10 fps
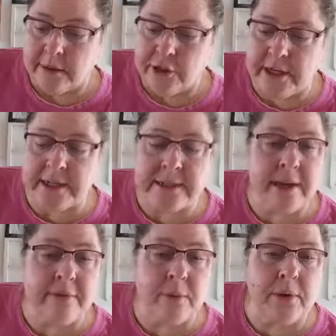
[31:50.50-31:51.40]
She doesn't
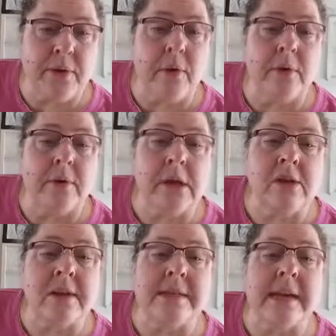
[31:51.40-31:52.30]
ever withhold.
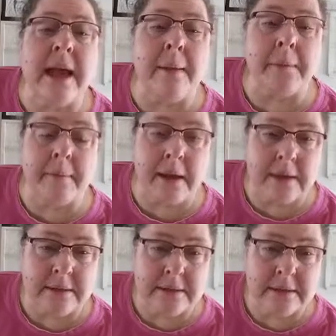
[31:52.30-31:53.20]
She doesn't
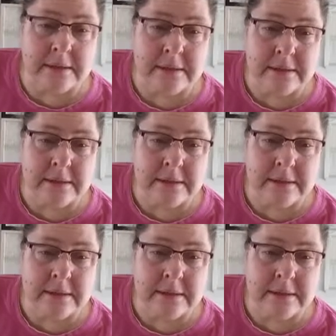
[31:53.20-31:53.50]
compromise.